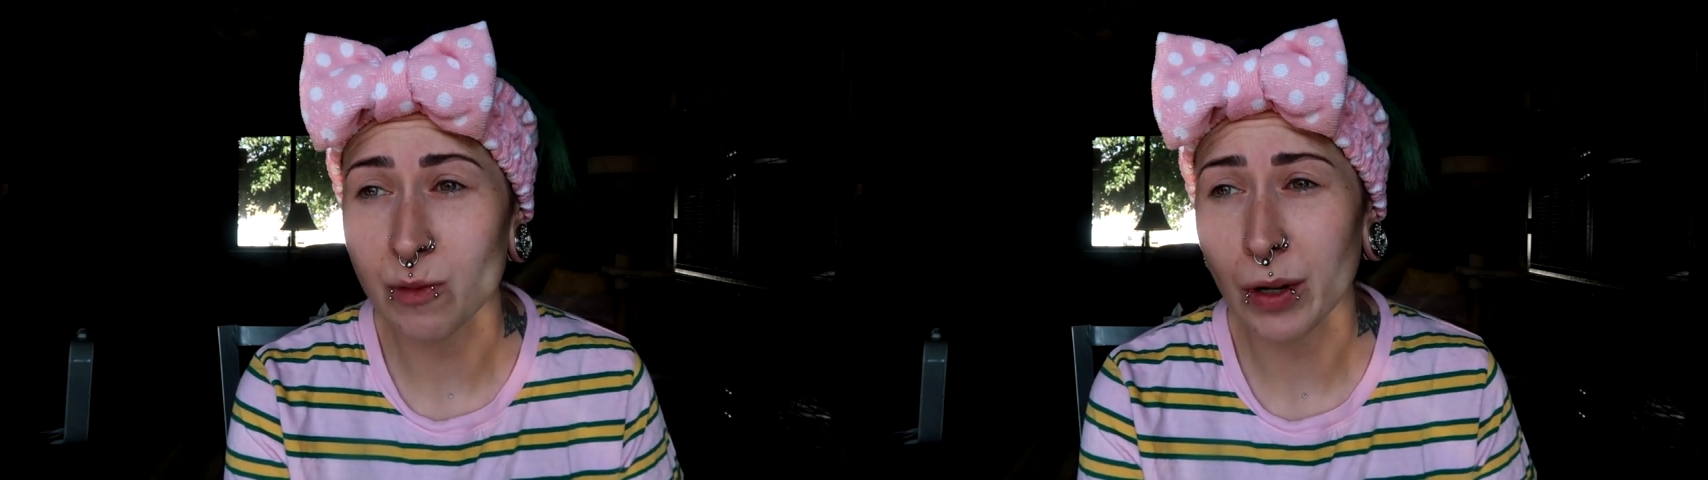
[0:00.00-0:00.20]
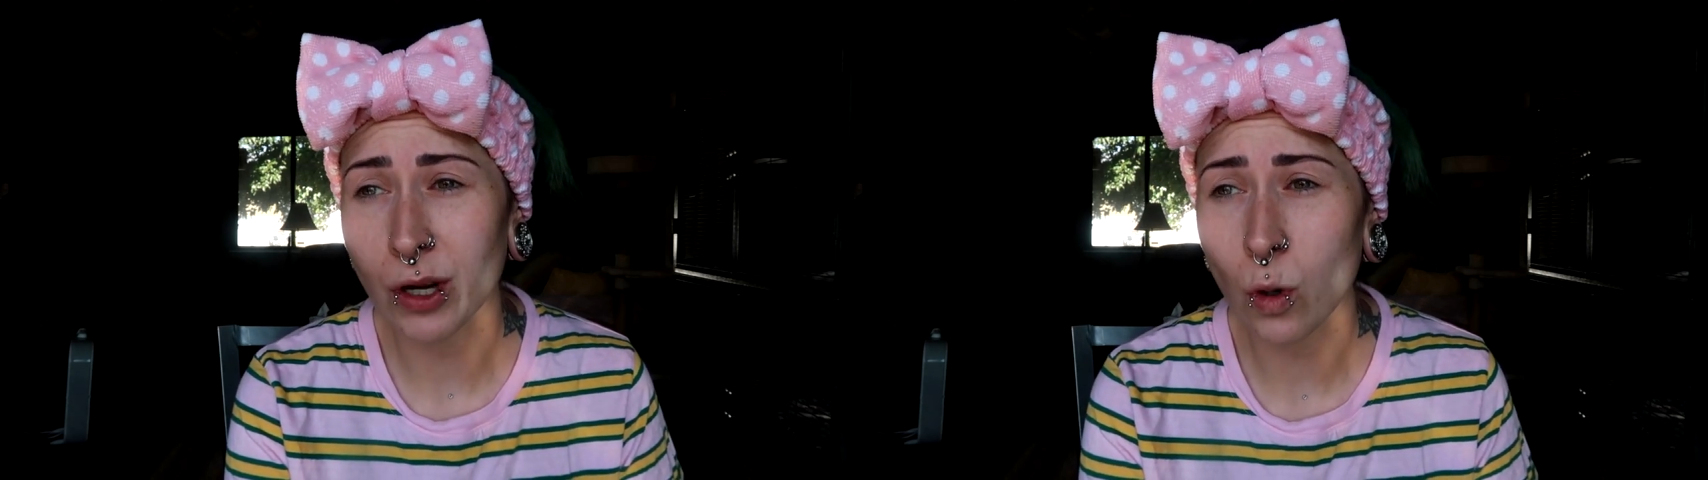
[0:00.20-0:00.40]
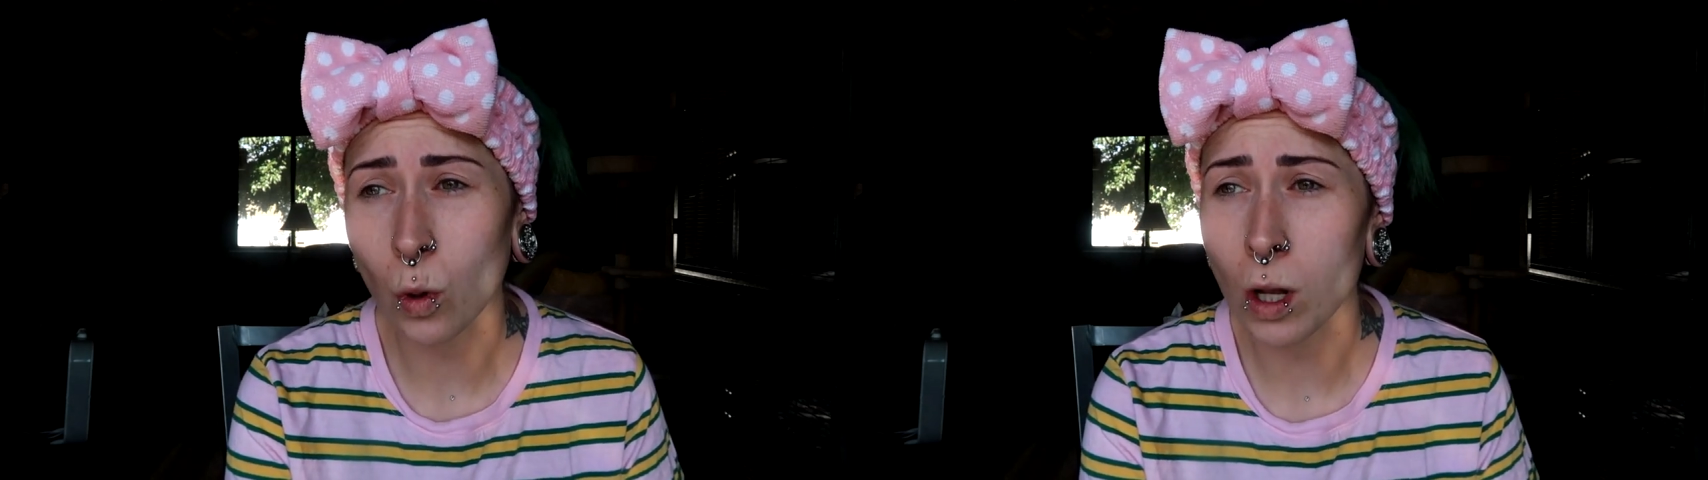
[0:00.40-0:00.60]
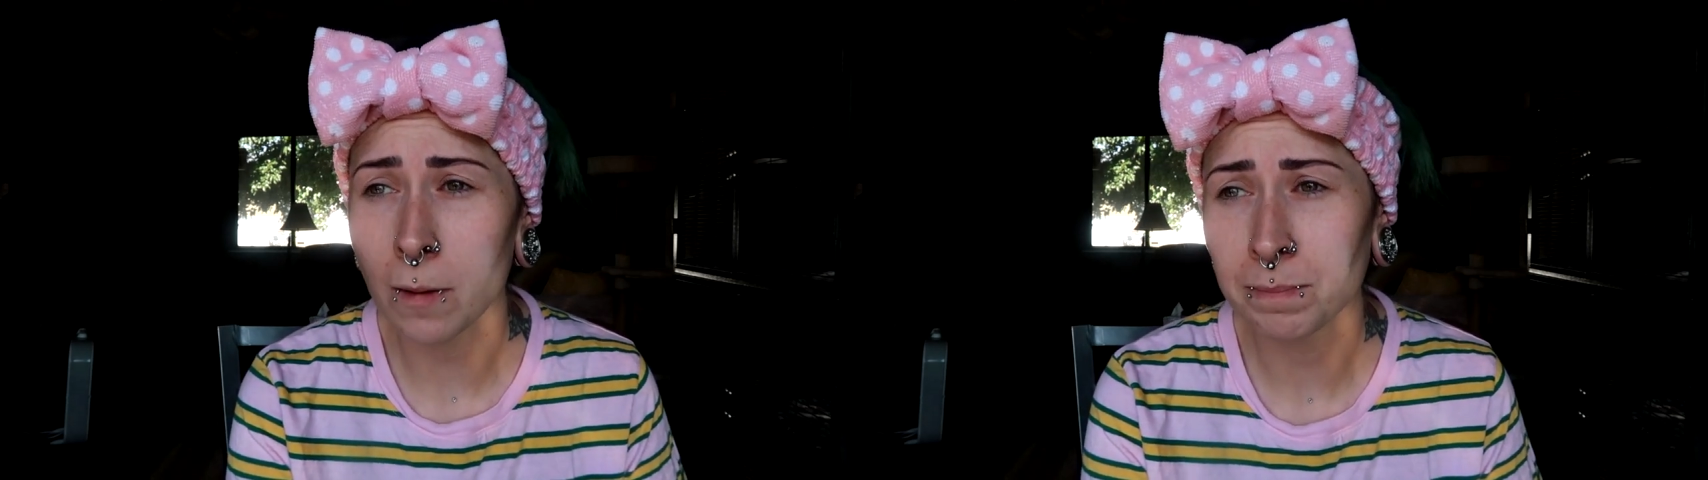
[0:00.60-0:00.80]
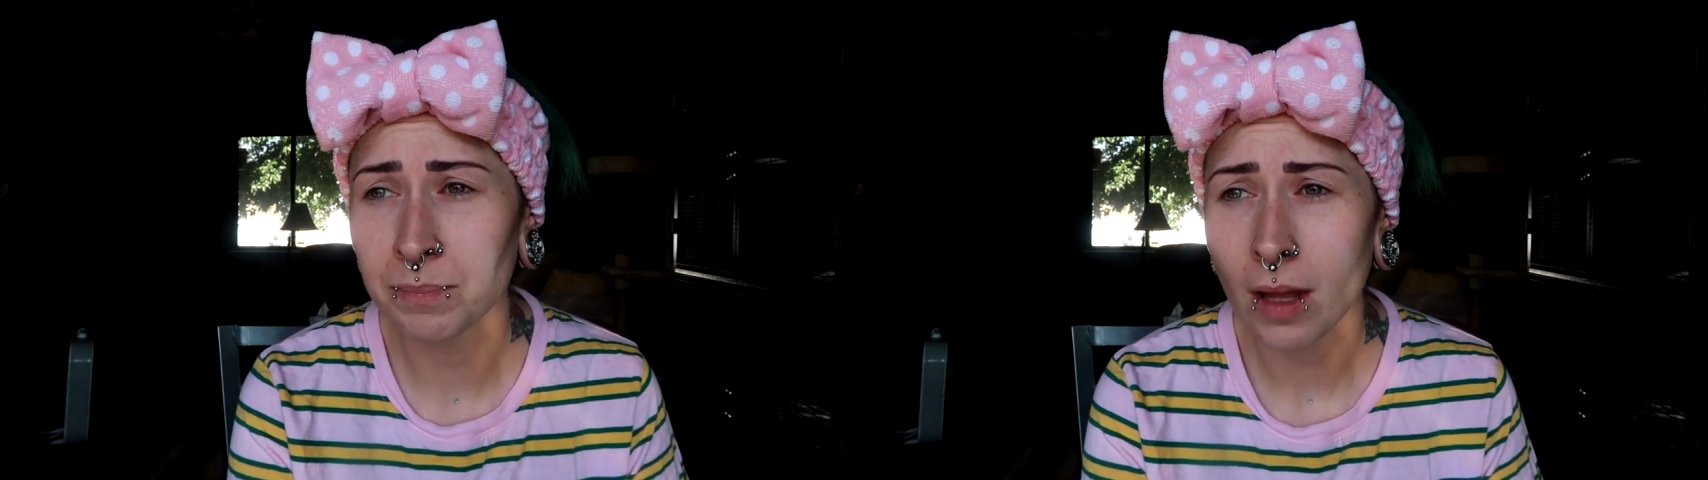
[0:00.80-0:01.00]
He's pretty
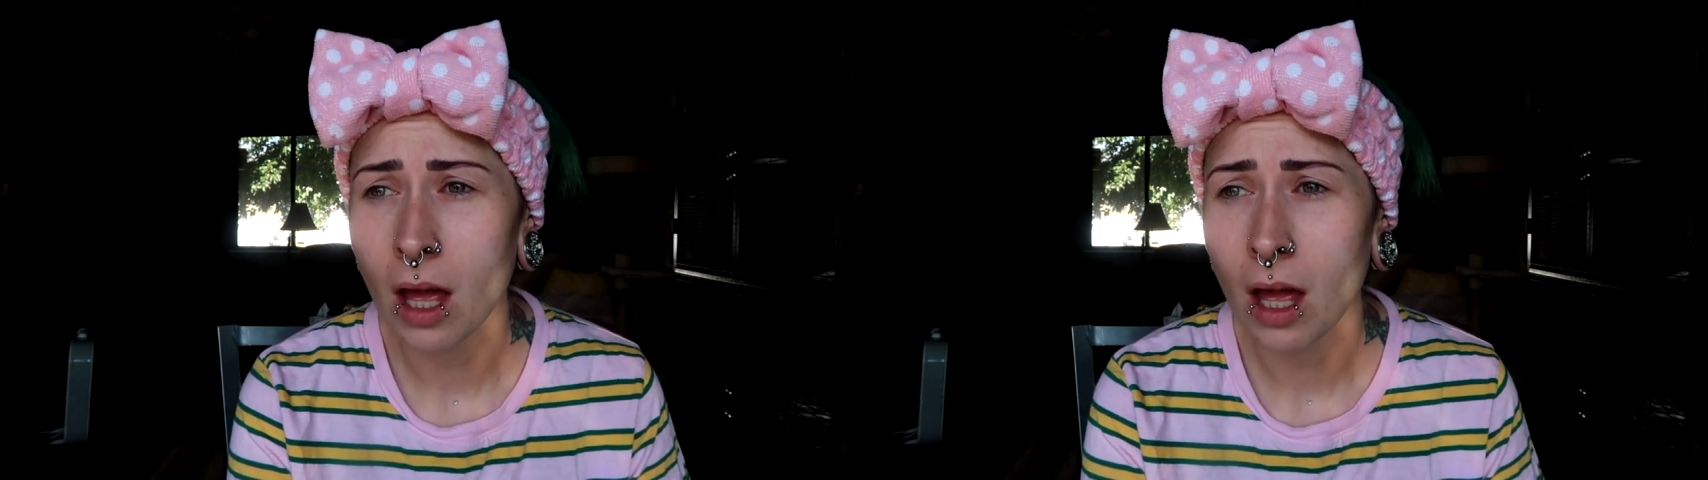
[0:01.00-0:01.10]
cool